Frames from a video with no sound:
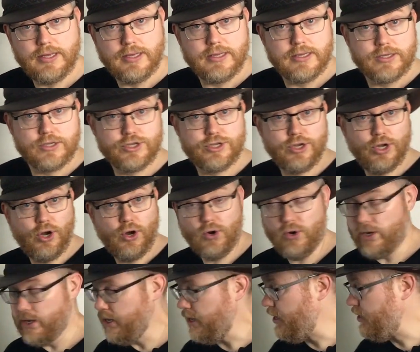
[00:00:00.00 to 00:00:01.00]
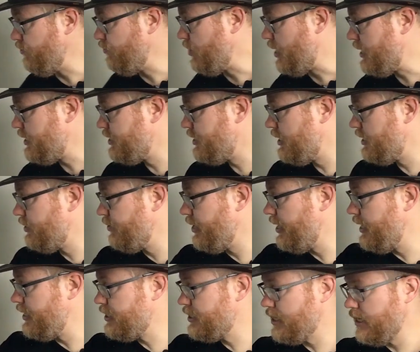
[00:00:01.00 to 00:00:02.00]
So, in one
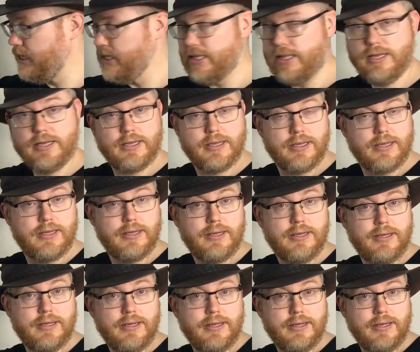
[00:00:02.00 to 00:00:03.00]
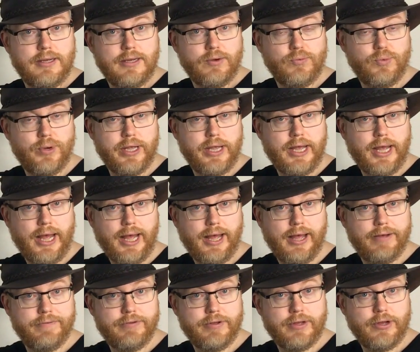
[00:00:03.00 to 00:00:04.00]
generation, we
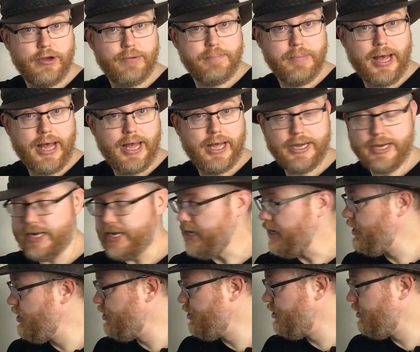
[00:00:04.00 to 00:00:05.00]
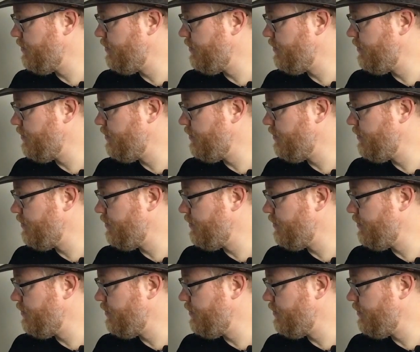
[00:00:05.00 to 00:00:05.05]
have a man here.